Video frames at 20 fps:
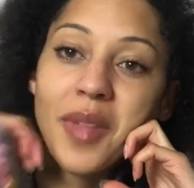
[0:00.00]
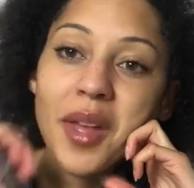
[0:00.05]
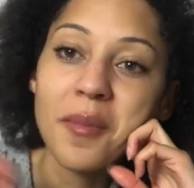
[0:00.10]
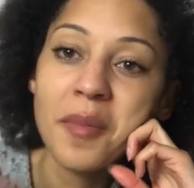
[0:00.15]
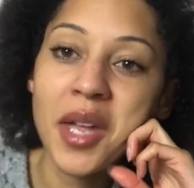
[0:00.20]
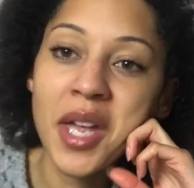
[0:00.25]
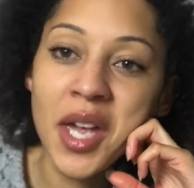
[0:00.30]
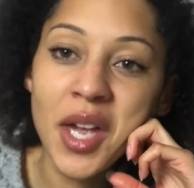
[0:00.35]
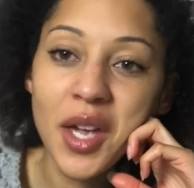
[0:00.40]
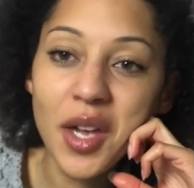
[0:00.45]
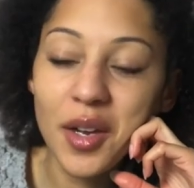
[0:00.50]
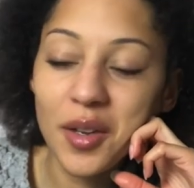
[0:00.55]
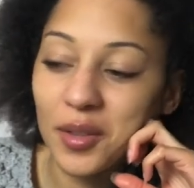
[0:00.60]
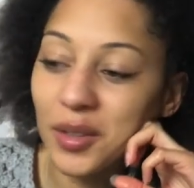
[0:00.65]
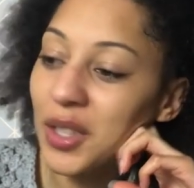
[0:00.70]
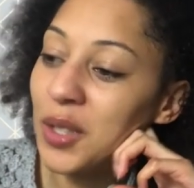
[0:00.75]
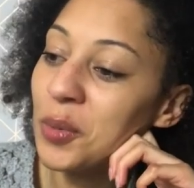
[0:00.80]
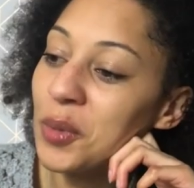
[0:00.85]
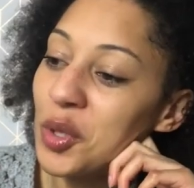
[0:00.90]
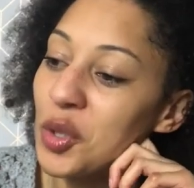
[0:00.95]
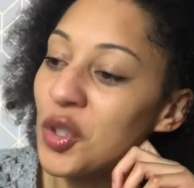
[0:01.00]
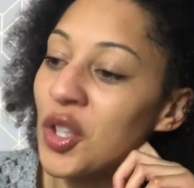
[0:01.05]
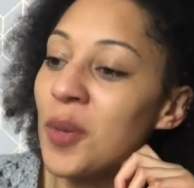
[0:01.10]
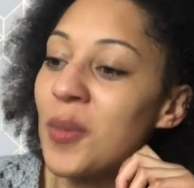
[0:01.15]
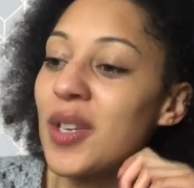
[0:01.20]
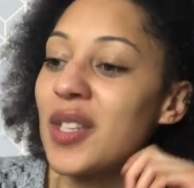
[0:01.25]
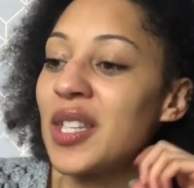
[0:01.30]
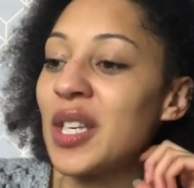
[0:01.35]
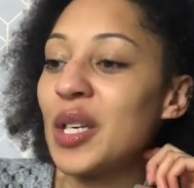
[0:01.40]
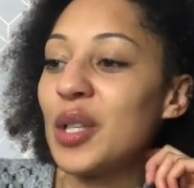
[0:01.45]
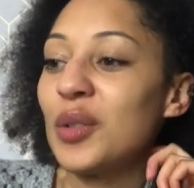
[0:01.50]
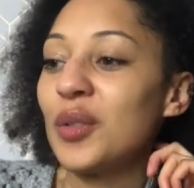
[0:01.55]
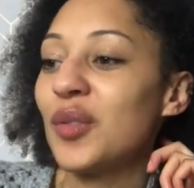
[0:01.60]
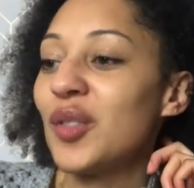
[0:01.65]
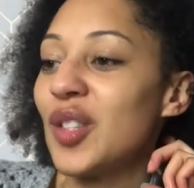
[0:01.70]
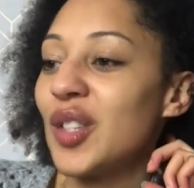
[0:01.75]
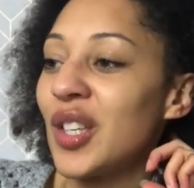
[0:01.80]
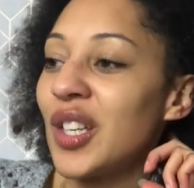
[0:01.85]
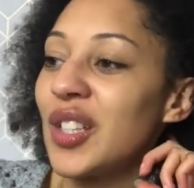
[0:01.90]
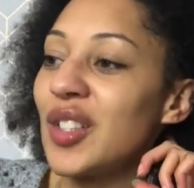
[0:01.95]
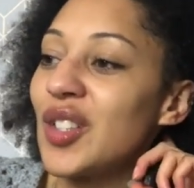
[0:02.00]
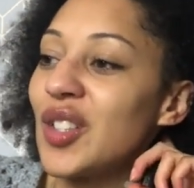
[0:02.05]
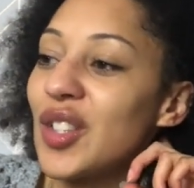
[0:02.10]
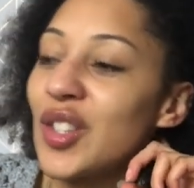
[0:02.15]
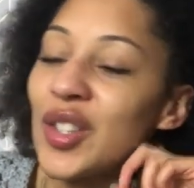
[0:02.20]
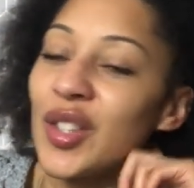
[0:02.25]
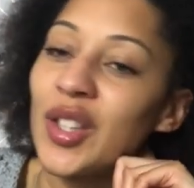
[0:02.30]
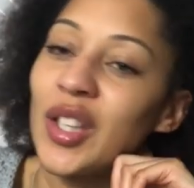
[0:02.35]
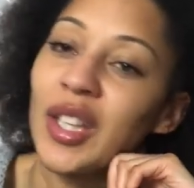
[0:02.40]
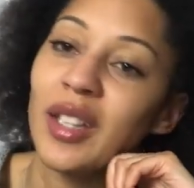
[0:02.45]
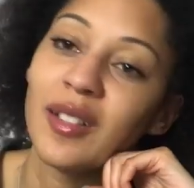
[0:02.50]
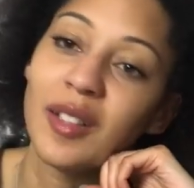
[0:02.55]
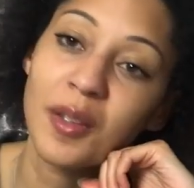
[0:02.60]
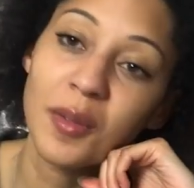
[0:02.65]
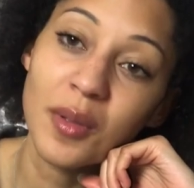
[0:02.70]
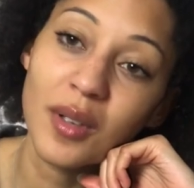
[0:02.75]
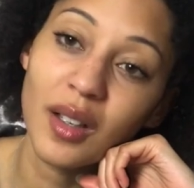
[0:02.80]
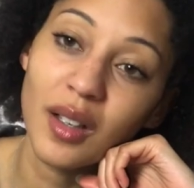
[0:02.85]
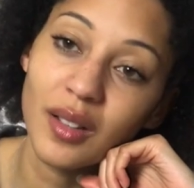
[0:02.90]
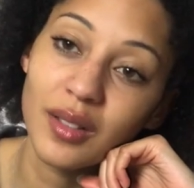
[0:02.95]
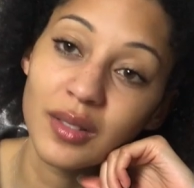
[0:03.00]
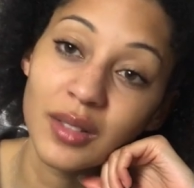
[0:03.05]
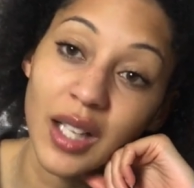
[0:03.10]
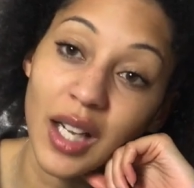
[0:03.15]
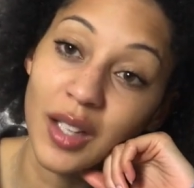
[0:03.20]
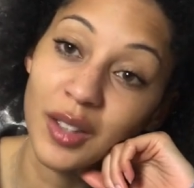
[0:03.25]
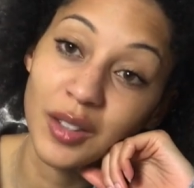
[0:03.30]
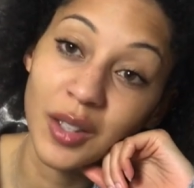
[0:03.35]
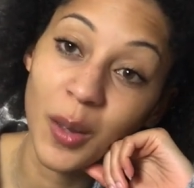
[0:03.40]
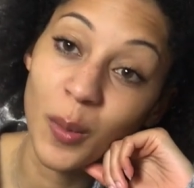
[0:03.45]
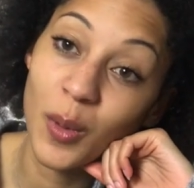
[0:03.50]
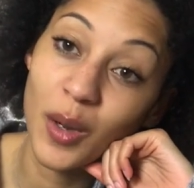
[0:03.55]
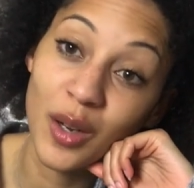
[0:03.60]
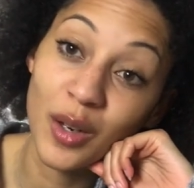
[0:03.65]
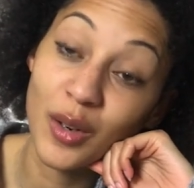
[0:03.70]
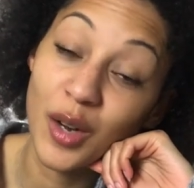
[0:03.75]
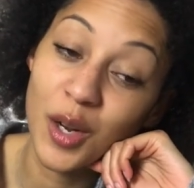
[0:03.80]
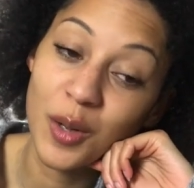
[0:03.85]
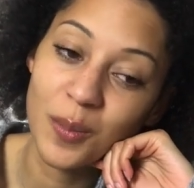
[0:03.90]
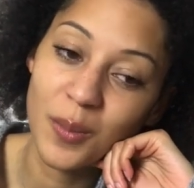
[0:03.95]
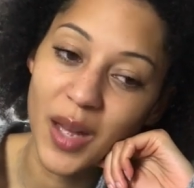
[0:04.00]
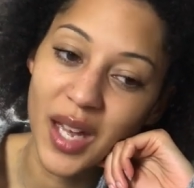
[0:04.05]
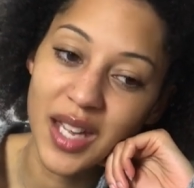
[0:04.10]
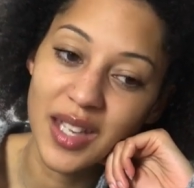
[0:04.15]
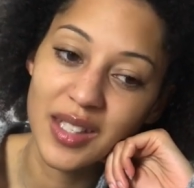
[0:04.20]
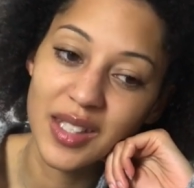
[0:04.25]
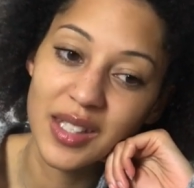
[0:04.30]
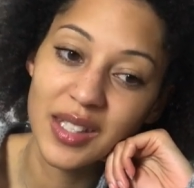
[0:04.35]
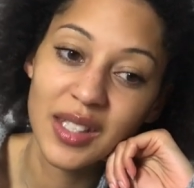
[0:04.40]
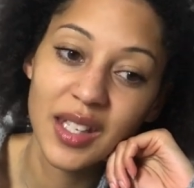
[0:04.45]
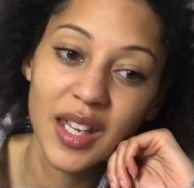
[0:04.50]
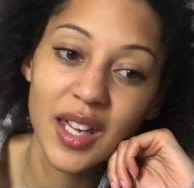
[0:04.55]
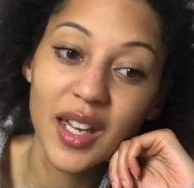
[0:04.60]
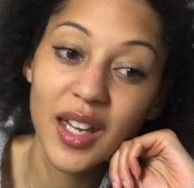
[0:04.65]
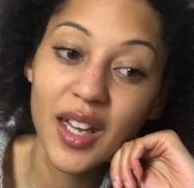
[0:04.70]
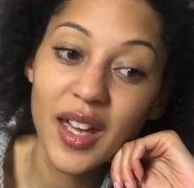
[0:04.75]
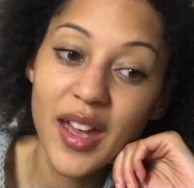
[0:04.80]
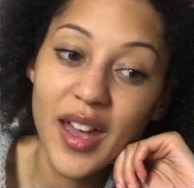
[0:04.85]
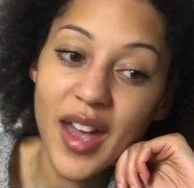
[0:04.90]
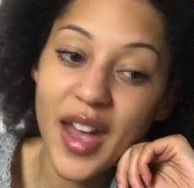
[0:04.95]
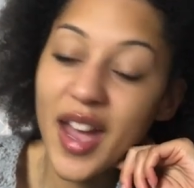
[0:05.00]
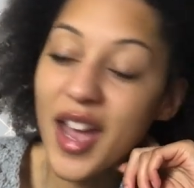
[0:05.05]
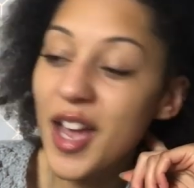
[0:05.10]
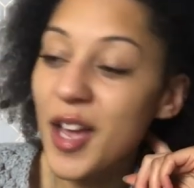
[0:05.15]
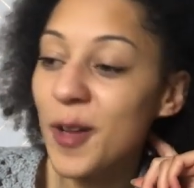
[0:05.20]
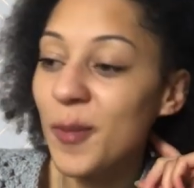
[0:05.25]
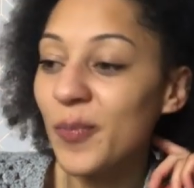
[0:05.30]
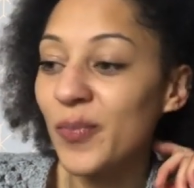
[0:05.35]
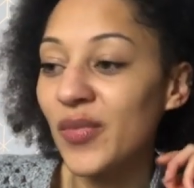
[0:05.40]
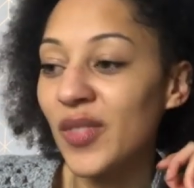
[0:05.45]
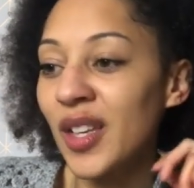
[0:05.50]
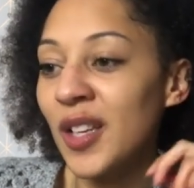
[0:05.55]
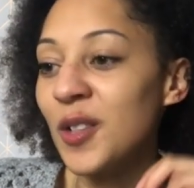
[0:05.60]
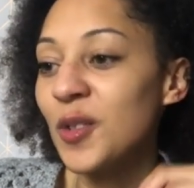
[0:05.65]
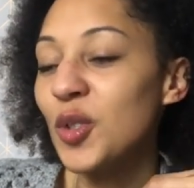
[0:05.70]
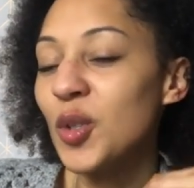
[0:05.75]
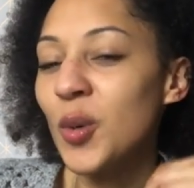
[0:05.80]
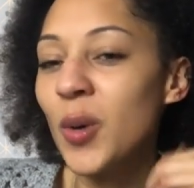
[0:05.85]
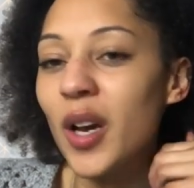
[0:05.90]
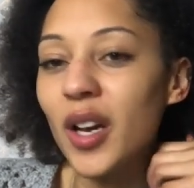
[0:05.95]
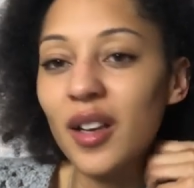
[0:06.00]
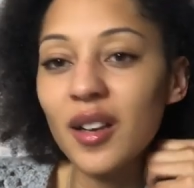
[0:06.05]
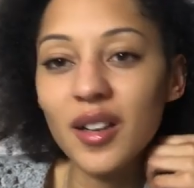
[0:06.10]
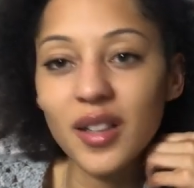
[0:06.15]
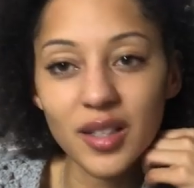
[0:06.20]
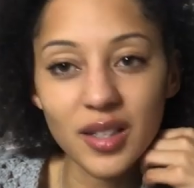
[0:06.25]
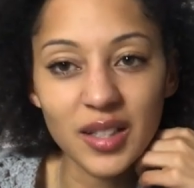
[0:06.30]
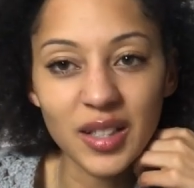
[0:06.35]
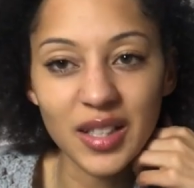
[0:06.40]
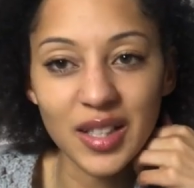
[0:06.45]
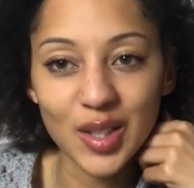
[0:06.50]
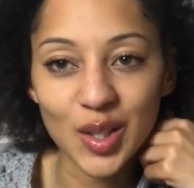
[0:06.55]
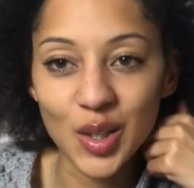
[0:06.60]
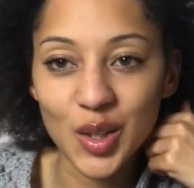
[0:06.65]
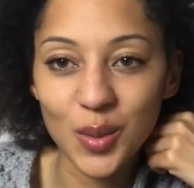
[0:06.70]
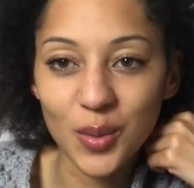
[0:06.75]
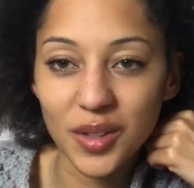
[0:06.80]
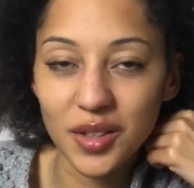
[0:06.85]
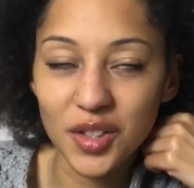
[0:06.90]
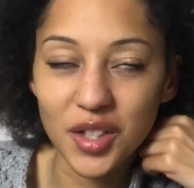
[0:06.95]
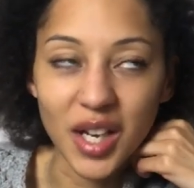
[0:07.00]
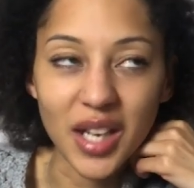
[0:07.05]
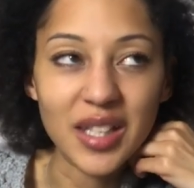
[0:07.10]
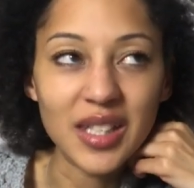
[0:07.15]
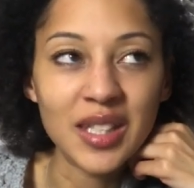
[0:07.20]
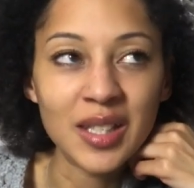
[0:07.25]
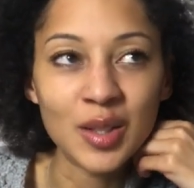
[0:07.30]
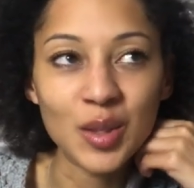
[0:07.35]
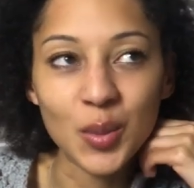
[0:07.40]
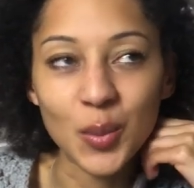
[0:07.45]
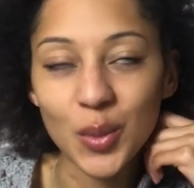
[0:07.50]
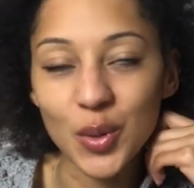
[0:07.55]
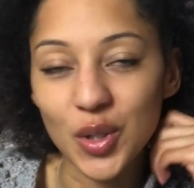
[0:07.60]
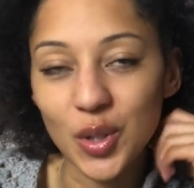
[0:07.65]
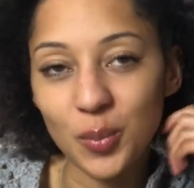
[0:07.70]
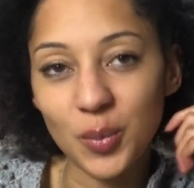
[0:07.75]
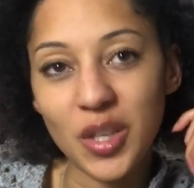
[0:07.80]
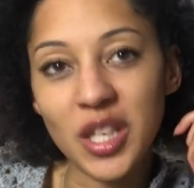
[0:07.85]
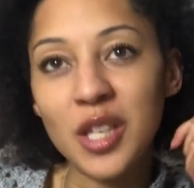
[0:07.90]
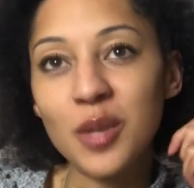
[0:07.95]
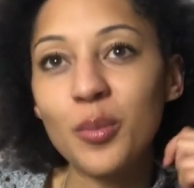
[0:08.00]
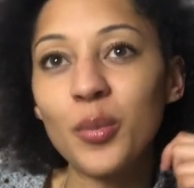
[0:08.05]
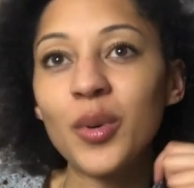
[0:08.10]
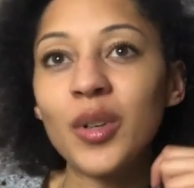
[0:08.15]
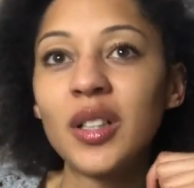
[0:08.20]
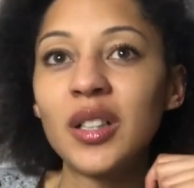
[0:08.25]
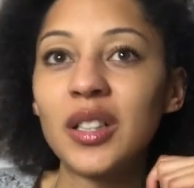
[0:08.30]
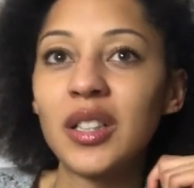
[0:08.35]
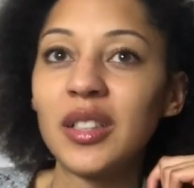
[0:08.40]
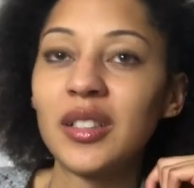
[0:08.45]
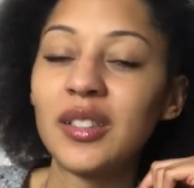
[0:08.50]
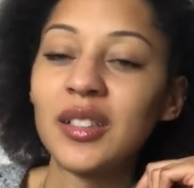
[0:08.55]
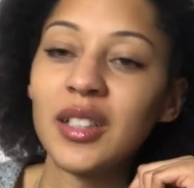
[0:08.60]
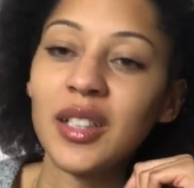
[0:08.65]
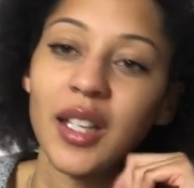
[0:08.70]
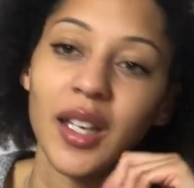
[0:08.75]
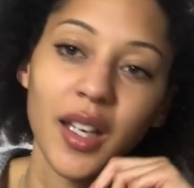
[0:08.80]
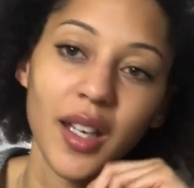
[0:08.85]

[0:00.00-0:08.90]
I'm here, I'm going to enjoy myself. So I just thought, you know what, let her go at her own pace. It was quite nice to listen to her chatting to all the people and